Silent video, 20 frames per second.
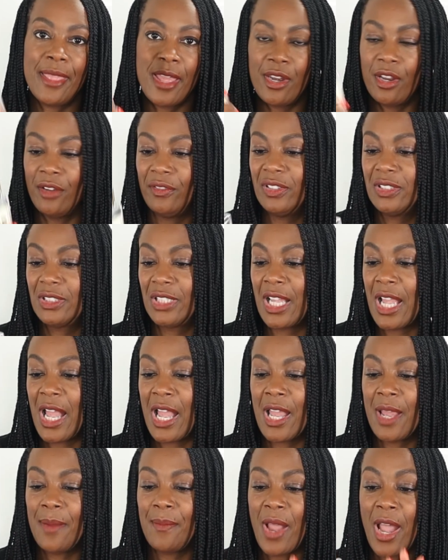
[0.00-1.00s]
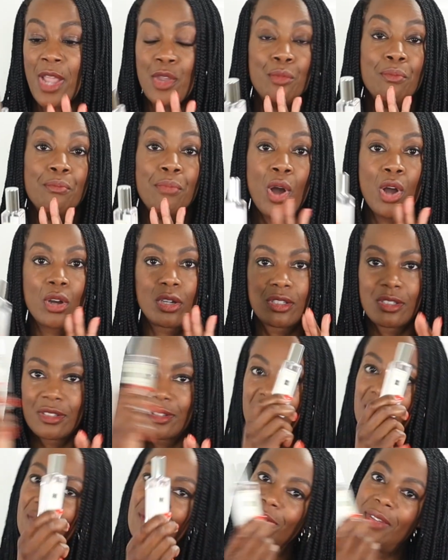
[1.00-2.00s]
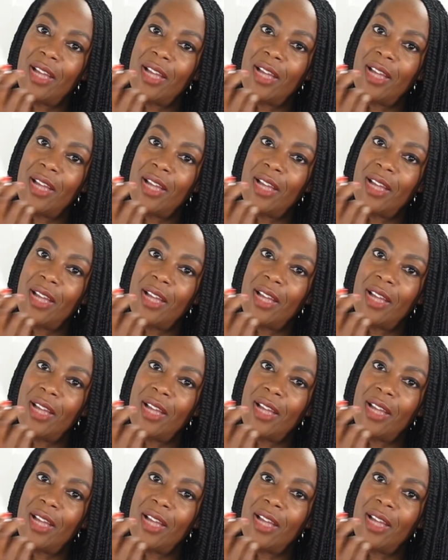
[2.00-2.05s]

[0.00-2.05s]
then obviously I unboxed,